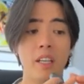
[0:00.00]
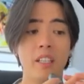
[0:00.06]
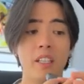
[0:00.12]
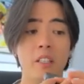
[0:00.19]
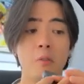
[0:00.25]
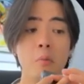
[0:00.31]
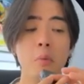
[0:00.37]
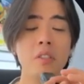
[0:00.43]

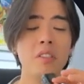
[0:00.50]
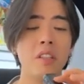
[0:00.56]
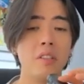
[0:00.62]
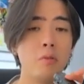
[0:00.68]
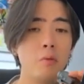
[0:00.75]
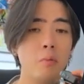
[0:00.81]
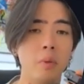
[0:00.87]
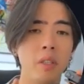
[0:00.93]
It means
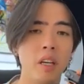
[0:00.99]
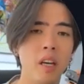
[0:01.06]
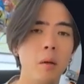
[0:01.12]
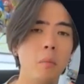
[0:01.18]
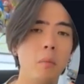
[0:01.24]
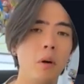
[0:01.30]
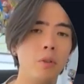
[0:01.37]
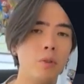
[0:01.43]
that you'll be
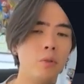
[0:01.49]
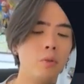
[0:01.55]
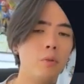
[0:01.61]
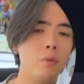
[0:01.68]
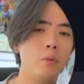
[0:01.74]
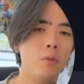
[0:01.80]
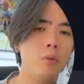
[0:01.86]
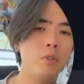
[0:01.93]
able
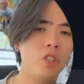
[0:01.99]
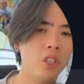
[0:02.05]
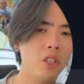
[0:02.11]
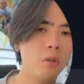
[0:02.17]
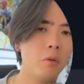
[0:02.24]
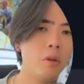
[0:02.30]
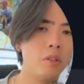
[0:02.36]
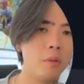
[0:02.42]
to
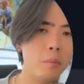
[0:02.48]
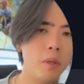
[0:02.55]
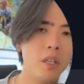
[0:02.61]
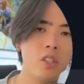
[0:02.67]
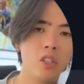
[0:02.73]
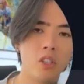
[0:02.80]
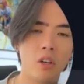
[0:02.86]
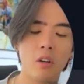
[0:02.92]
generate a
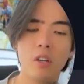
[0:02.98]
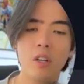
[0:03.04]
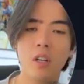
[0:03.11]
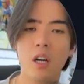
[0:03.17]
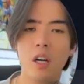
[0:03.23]
picture